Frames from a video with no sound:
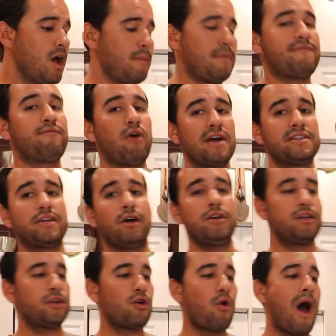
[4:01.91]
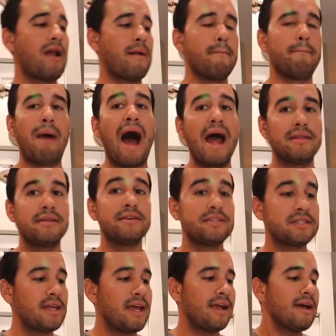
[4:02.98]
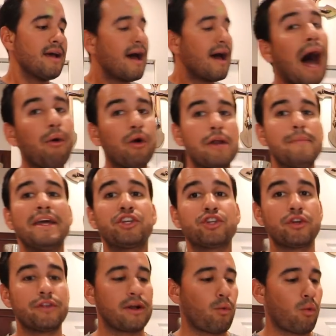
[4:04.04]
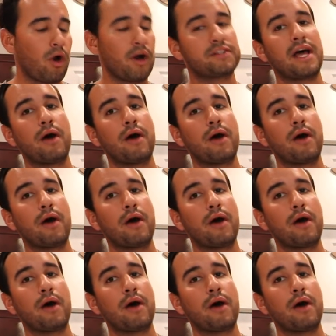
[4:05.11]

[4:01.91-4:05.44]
before I tell you to go out and buy this thing, I wanna make sure that it works.